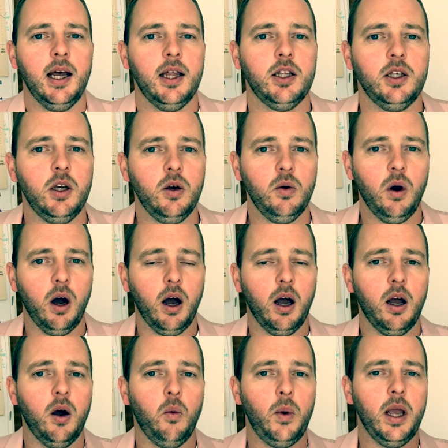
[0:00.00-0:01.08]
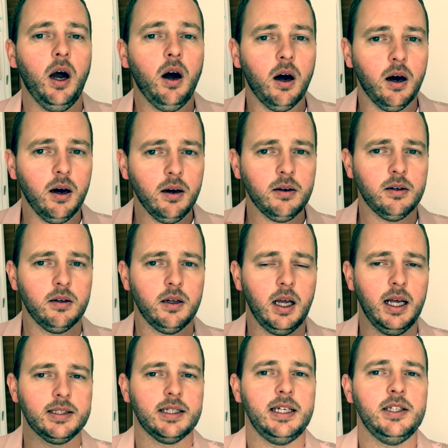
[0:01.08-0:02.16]
You we are
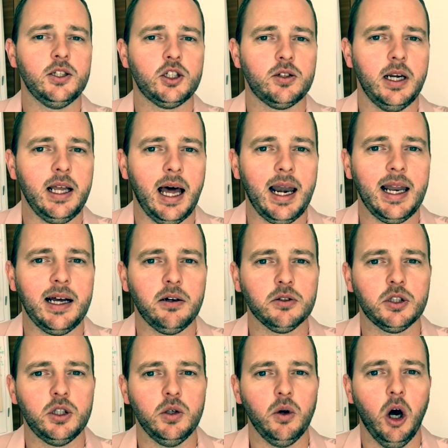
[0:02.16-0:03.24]
as an industry allowed to